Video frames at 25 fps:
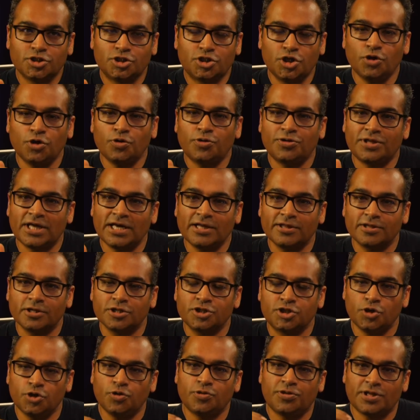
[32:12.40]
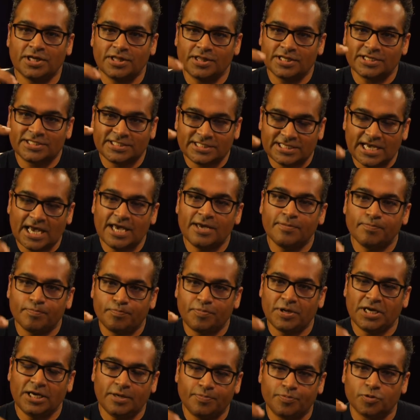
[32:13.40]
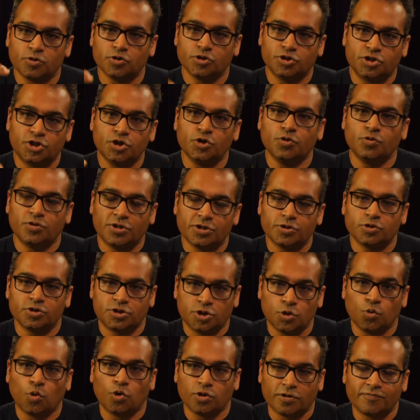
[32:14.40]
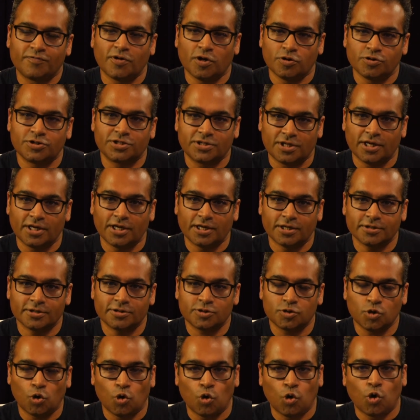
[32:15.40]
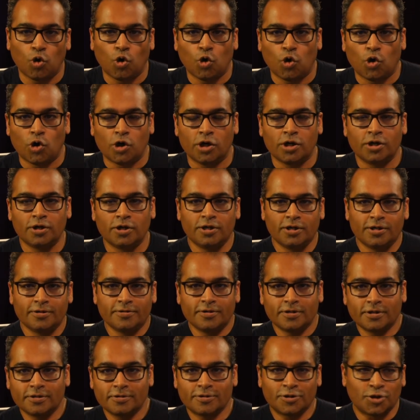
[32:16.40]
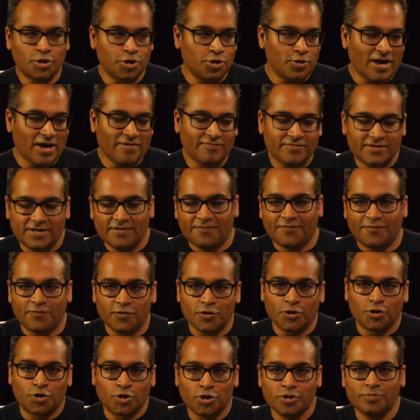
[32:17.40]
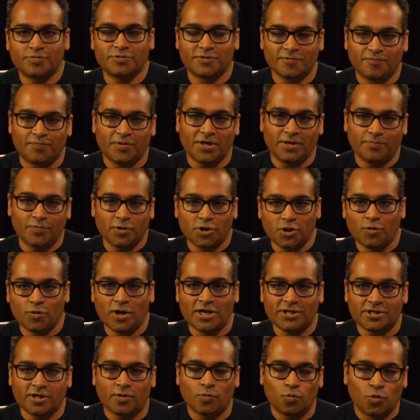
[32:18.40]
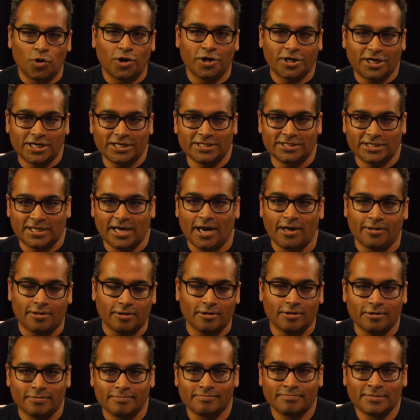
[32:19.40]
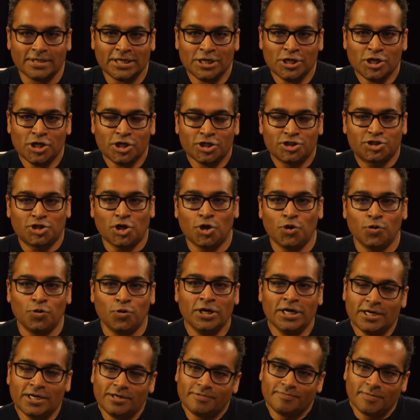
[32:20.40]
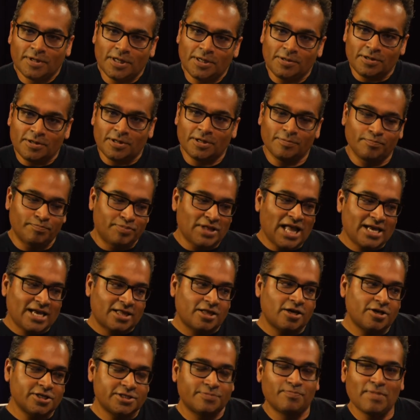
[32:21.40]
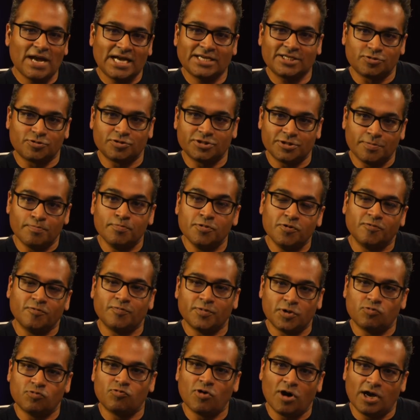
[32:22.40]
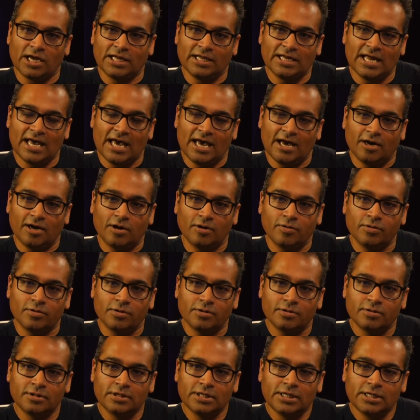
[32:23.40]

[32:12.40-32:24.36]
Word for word: Do you think do you think the same people do that do all of those things, or can you have different groups of people who end up working together? So, Black Lives Matter as a movement right now.